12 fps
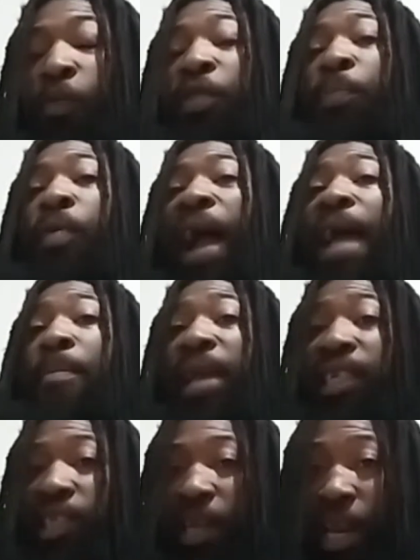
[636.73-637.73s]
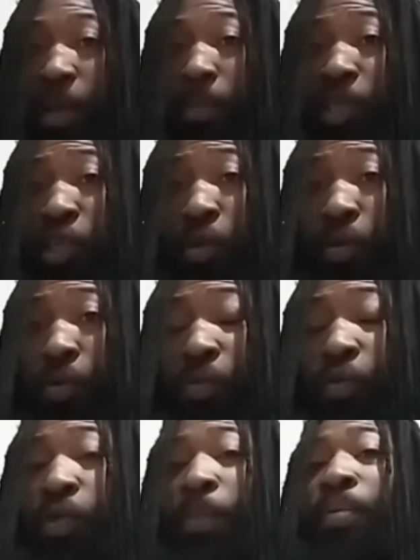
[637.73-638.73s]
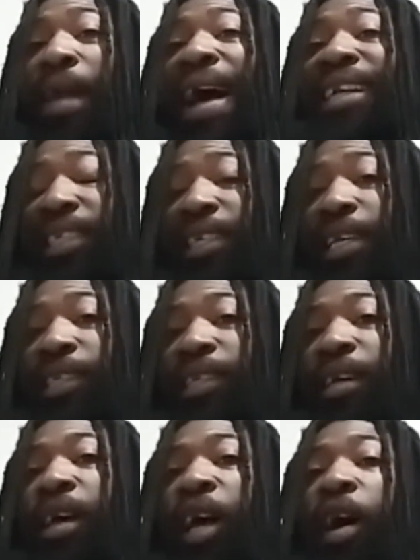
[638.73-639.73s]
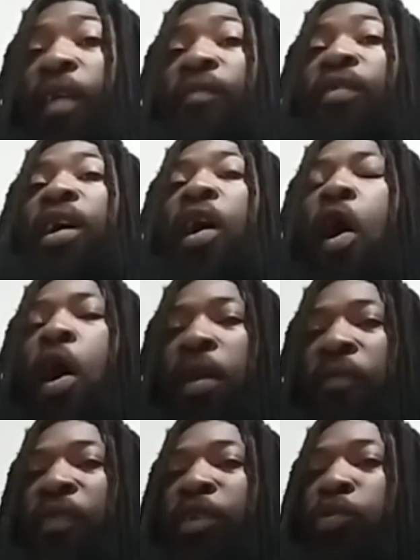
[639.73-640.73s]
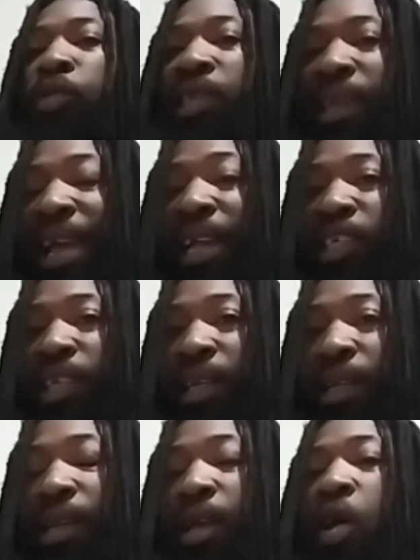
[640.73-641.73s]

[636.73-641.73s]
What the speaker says: with primate genetic material through the process of artificial selection,